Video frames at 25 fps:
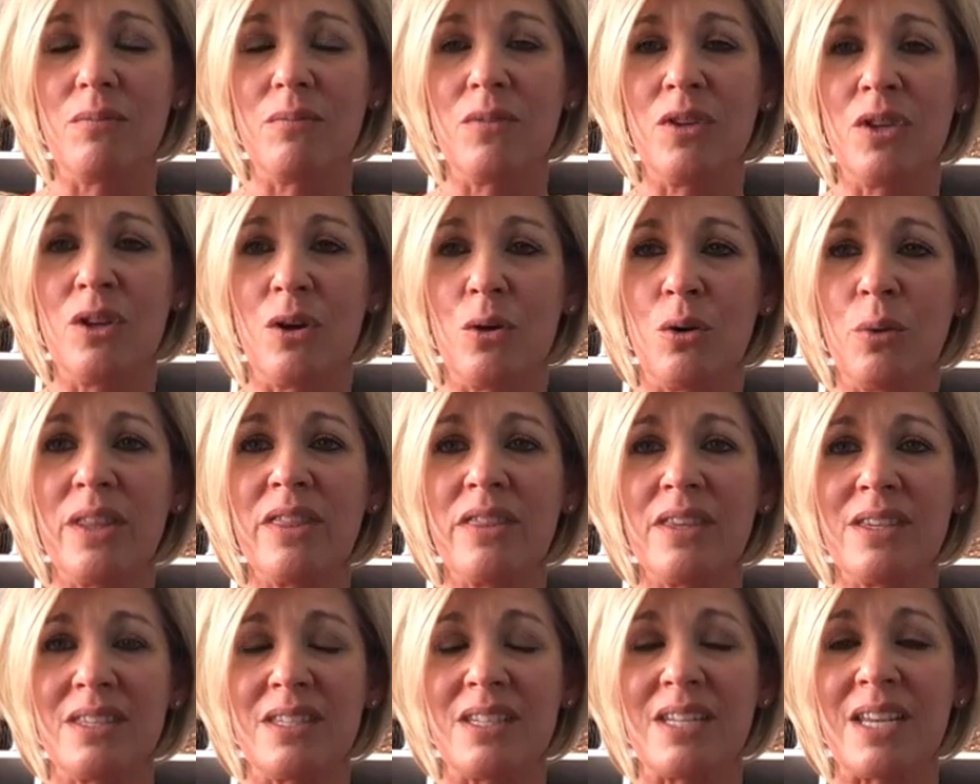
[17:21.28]

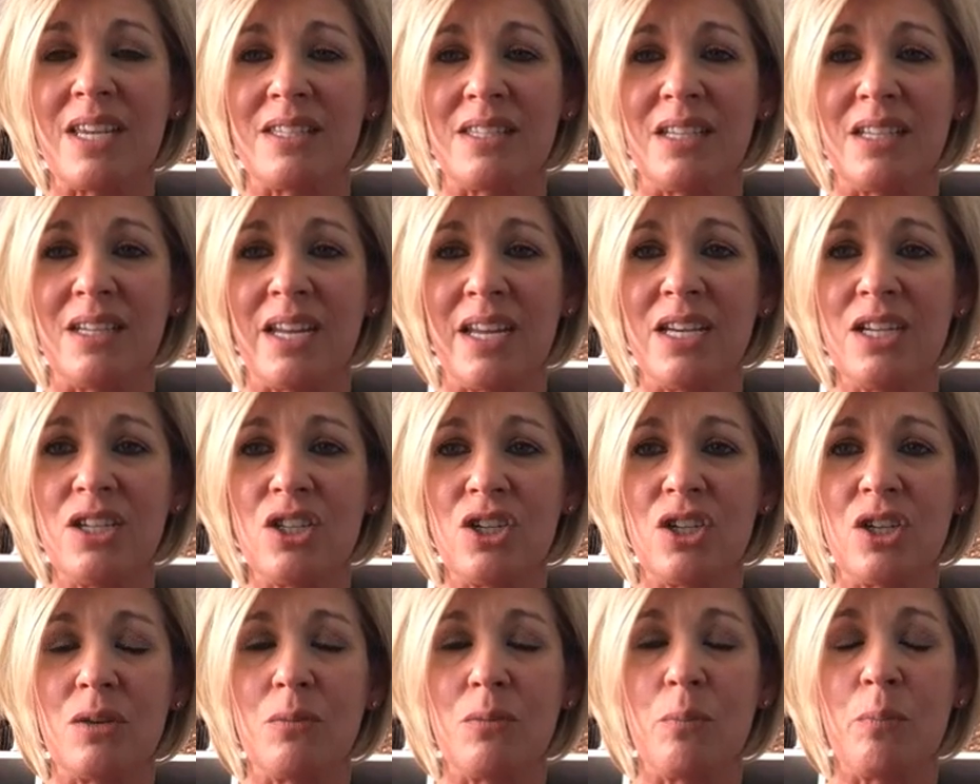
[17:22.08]
with this
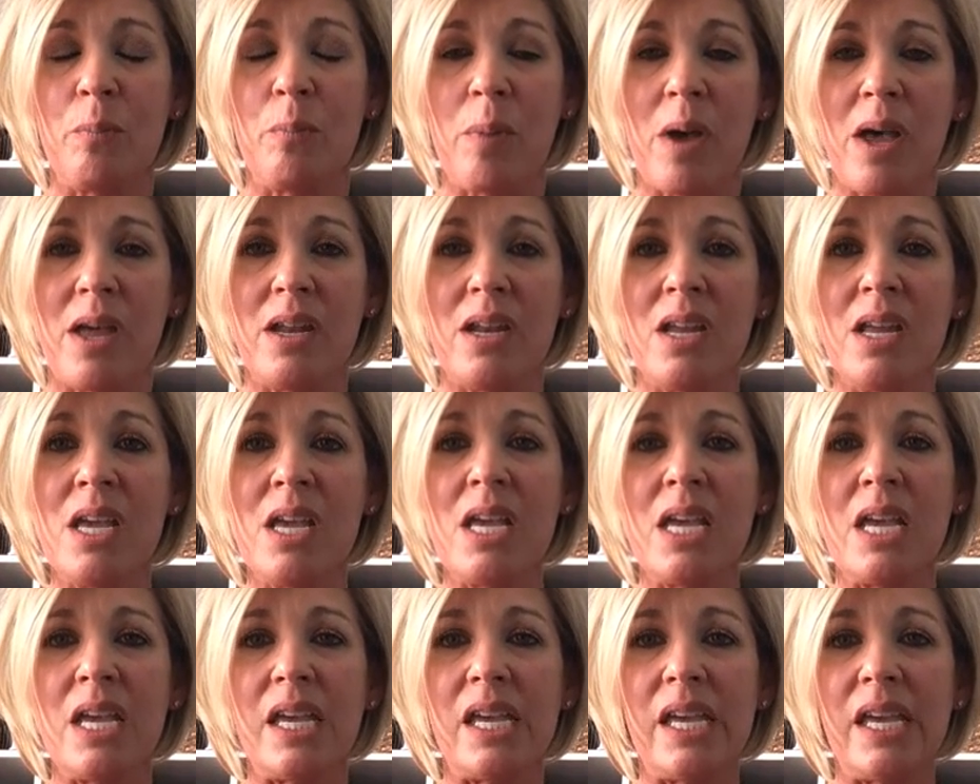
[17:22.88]
designation. But
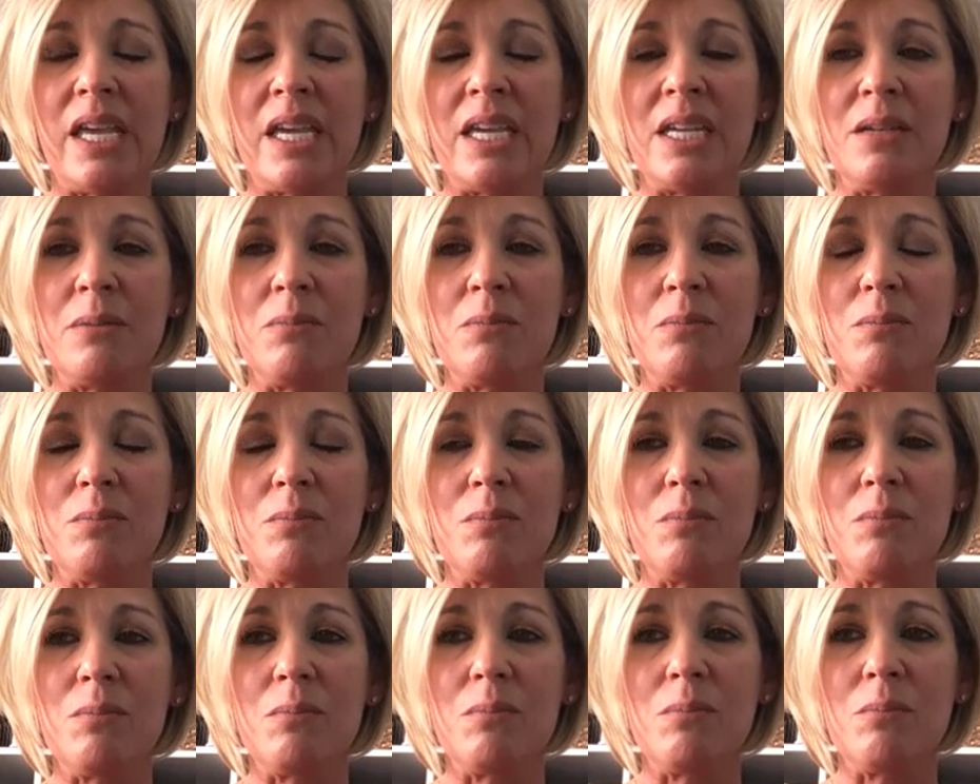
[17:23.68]

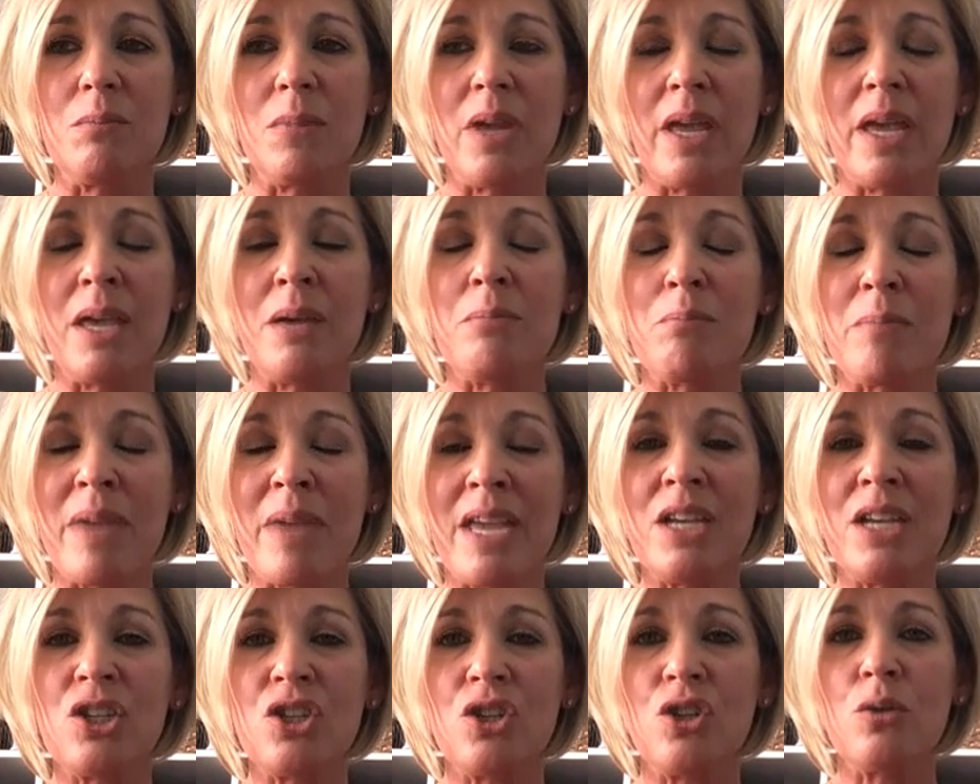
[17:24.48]
it
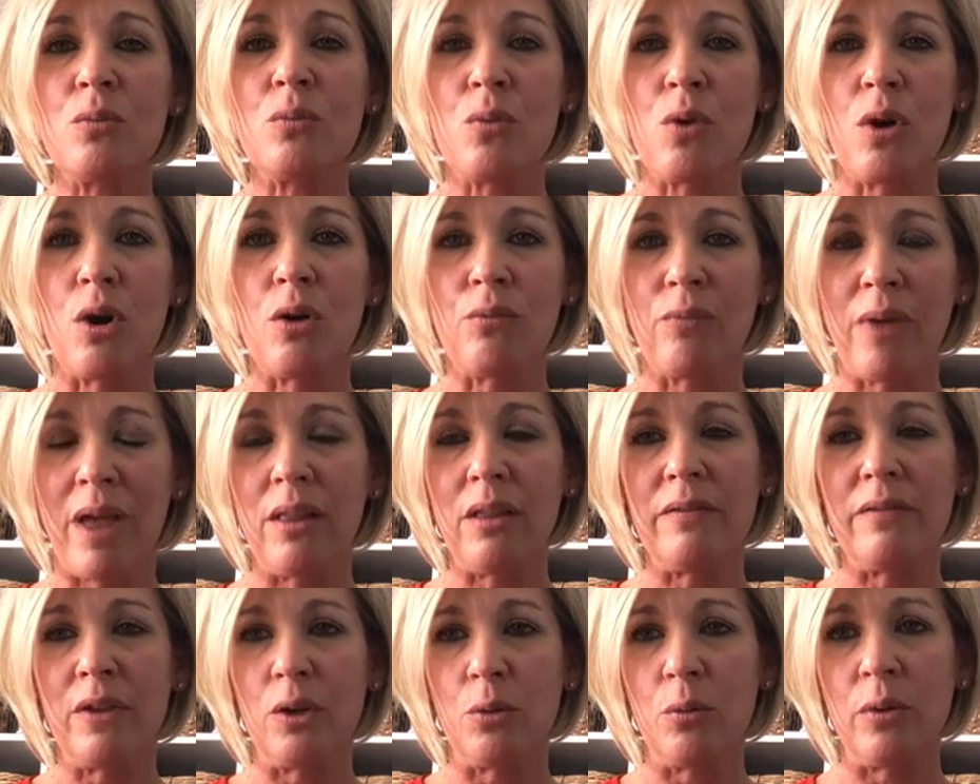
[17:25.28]
makes you more
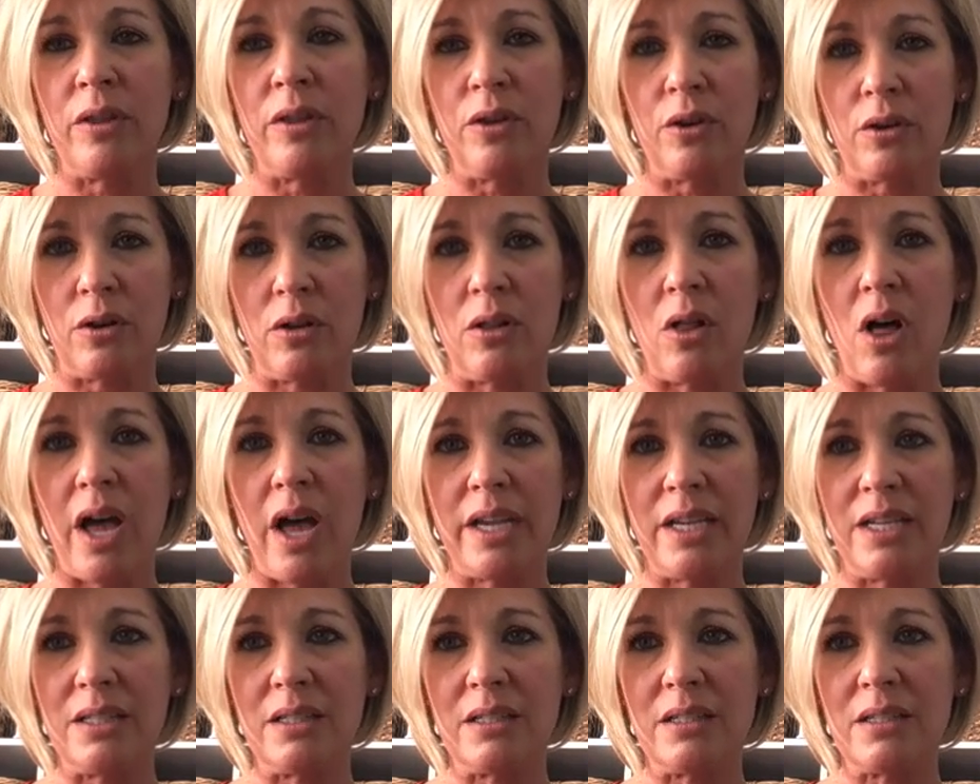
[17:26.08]
relevant with your
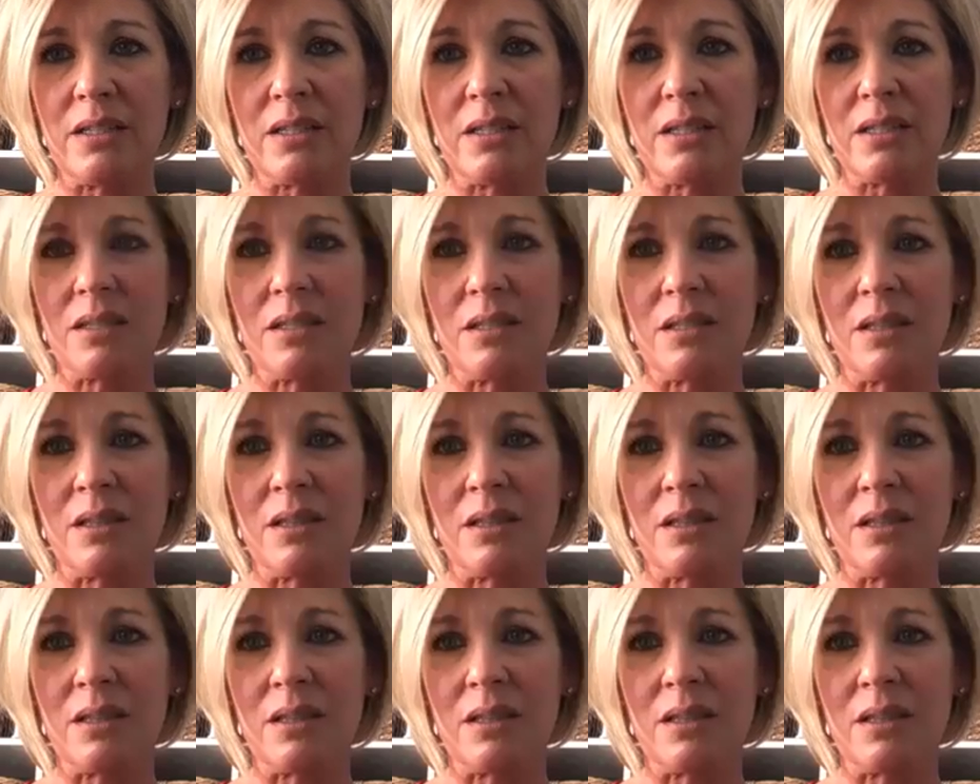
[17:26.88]
clients.